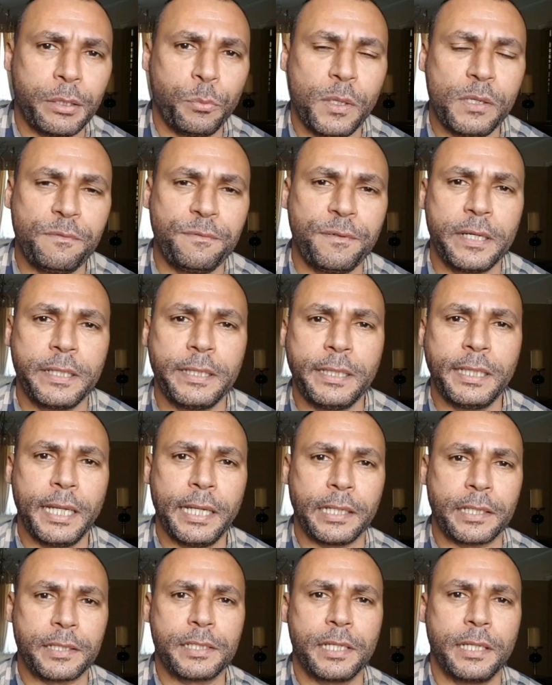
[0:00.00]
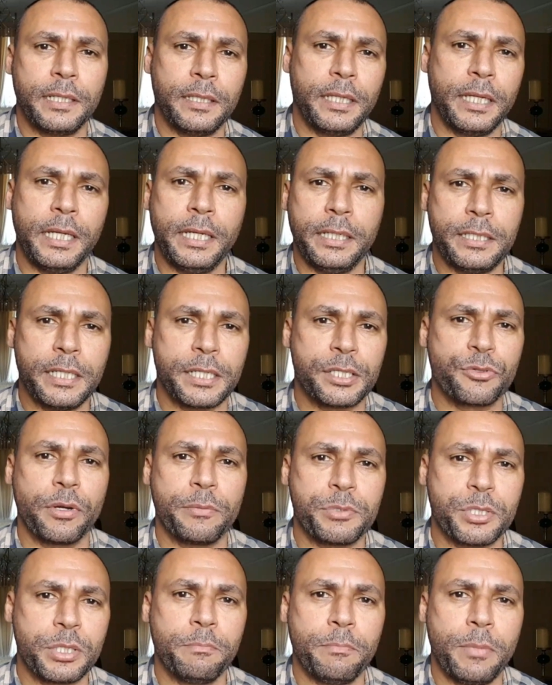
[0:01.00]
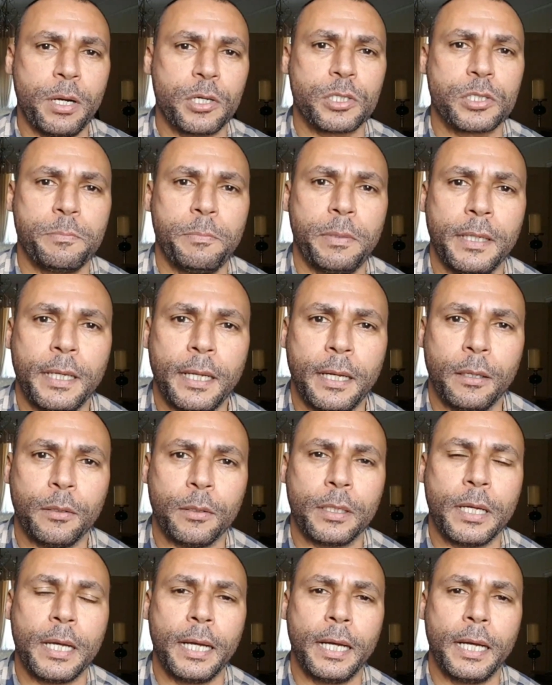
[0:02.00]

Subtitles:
will find links in the description box below.